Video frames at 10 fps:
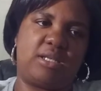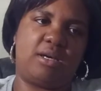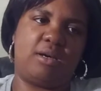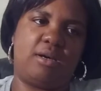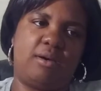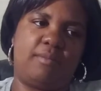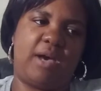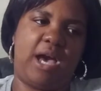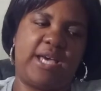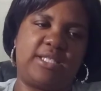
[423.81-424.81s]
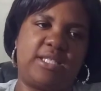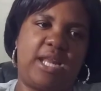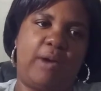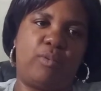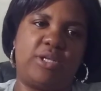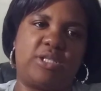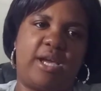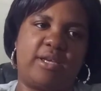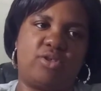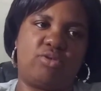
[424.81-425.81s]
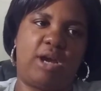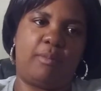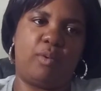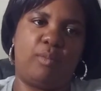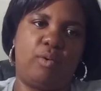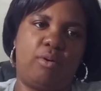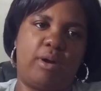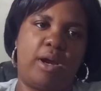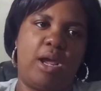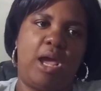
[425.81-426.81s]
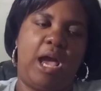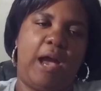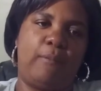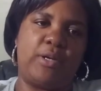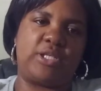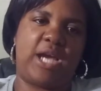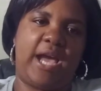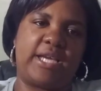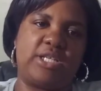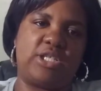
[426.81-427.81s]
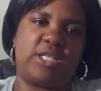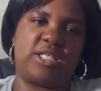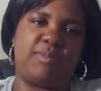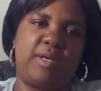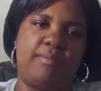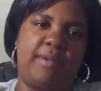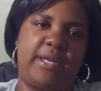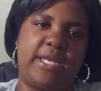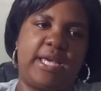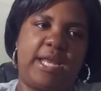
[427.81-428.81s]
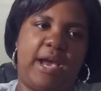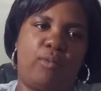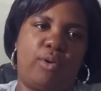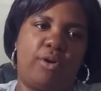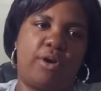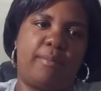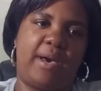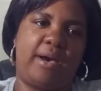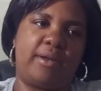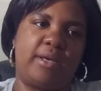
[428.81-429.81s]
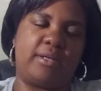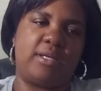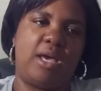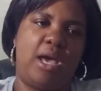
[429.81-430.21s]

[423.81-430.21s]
I said, I wish I can travel more. I wish I can just spend money and not worry about it.